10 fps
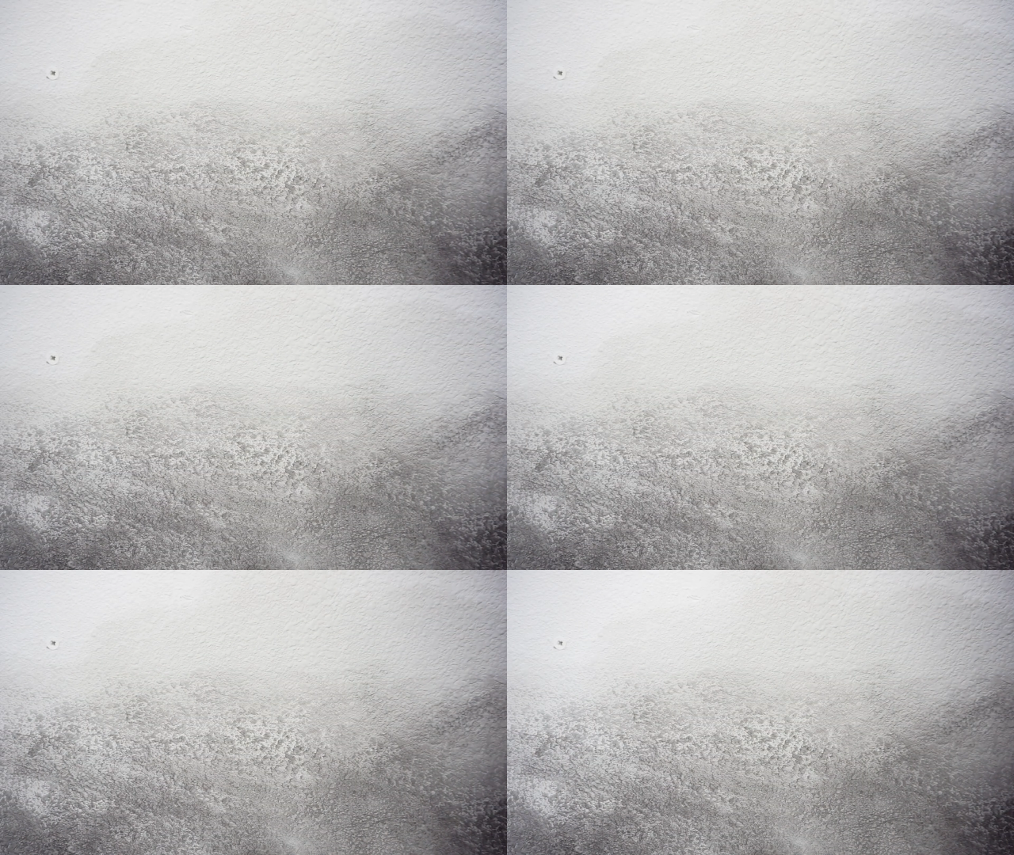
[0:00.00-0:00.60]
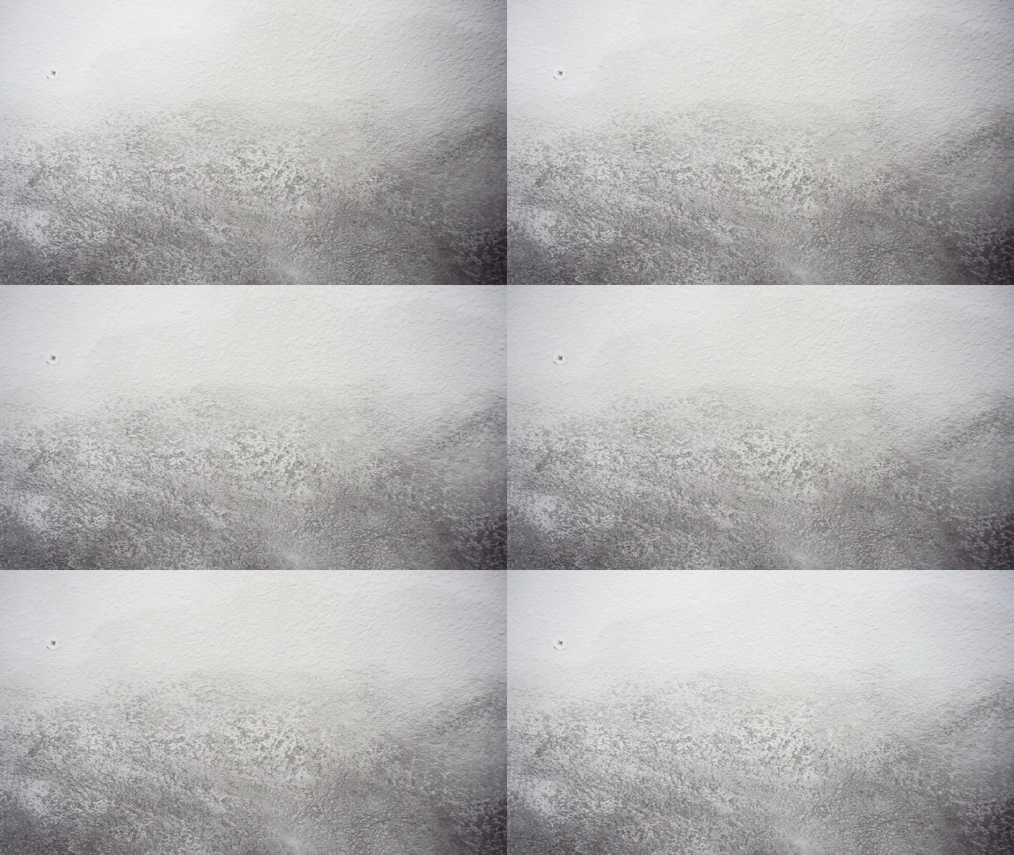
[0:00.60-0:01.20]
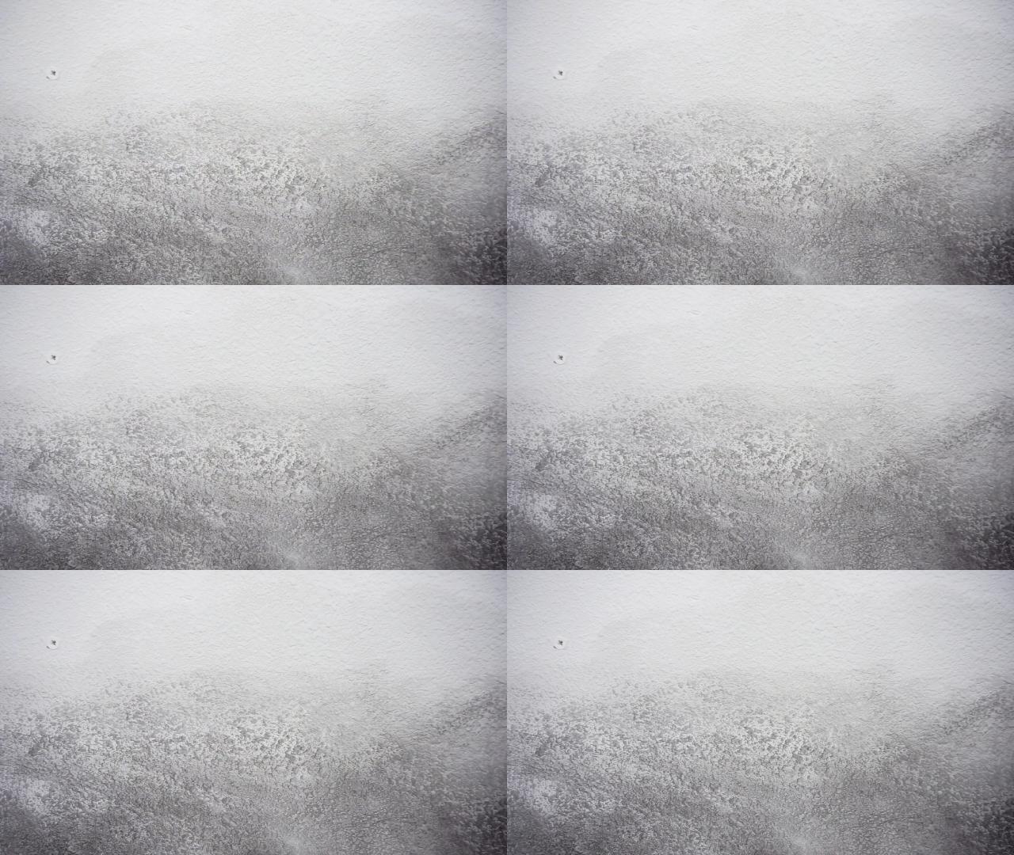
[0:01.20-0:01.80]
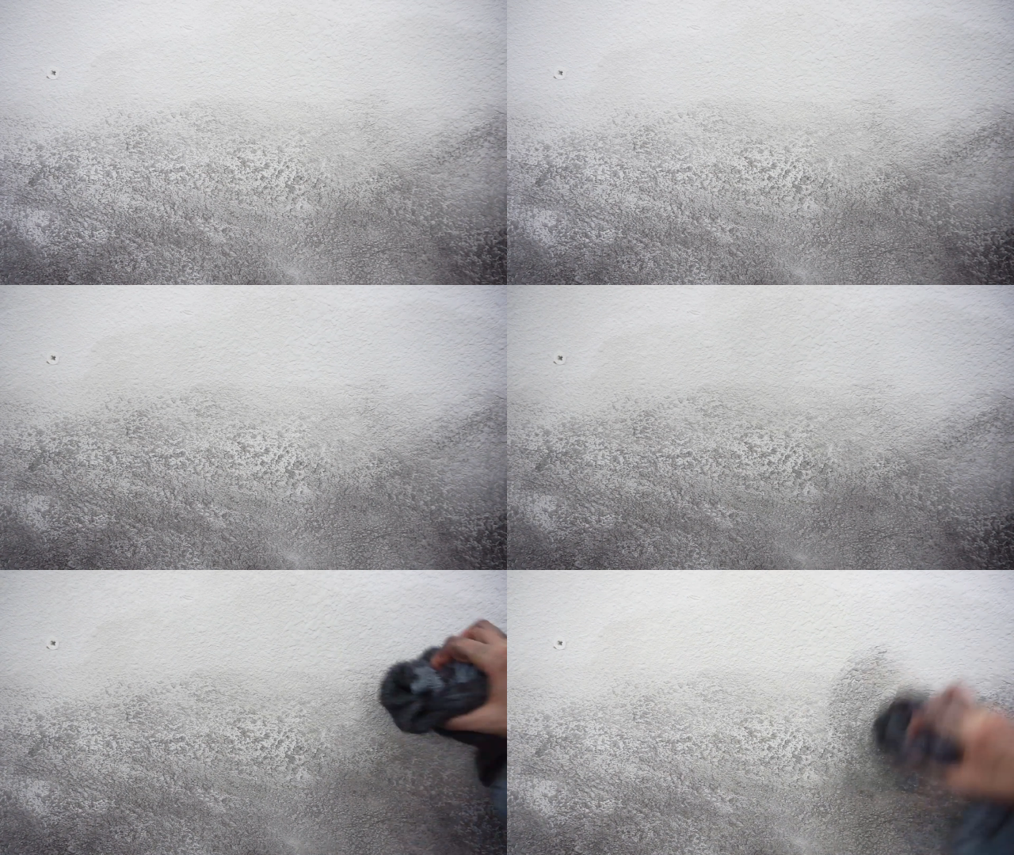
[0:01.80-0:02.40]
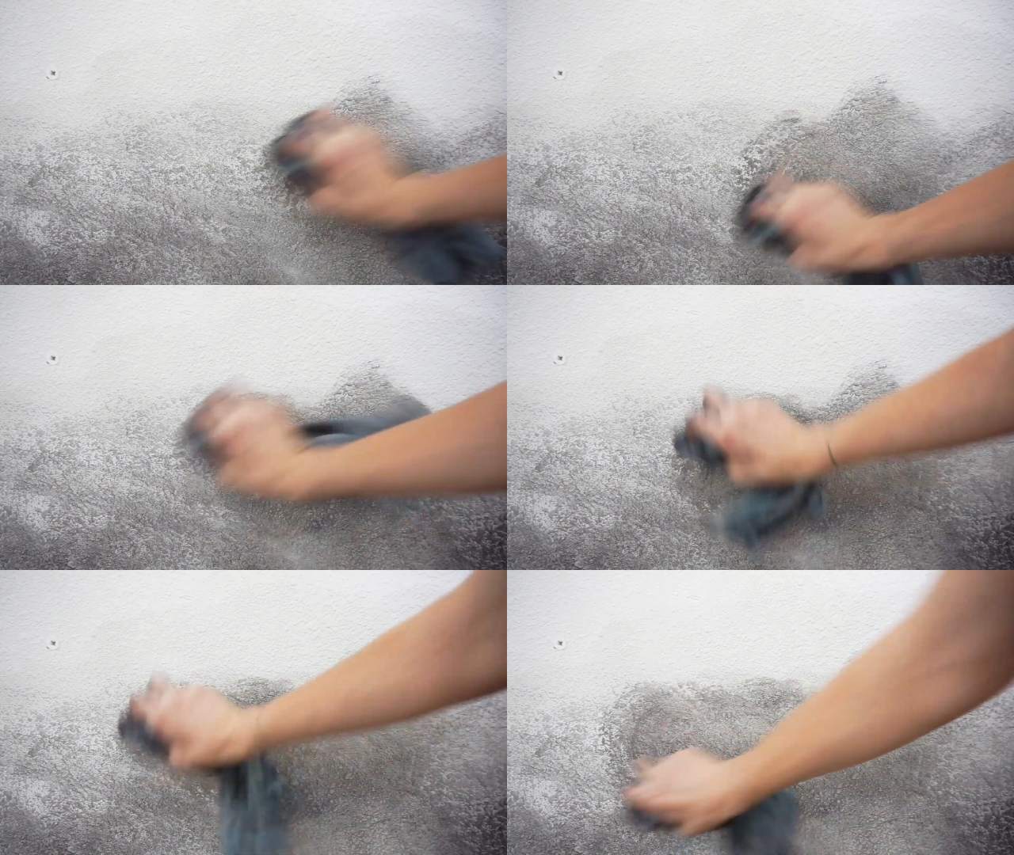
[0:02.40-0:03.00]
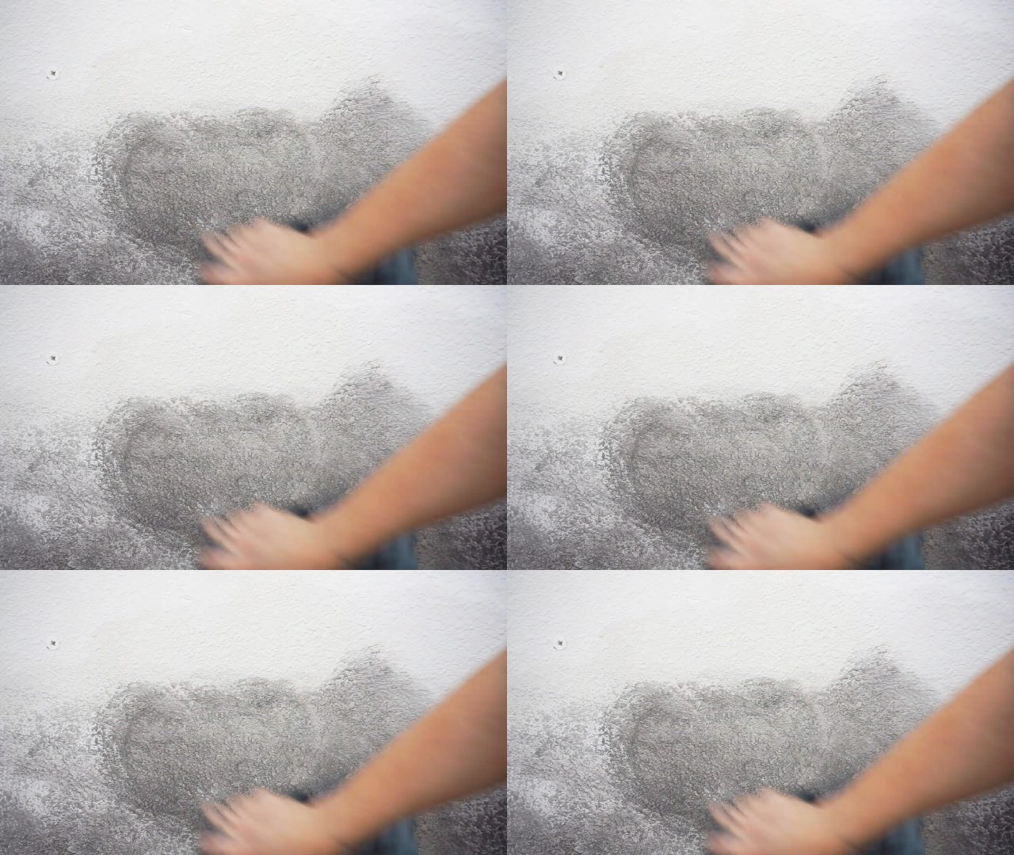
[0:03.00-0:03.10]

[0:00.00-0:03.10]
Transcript: (no speaker visible)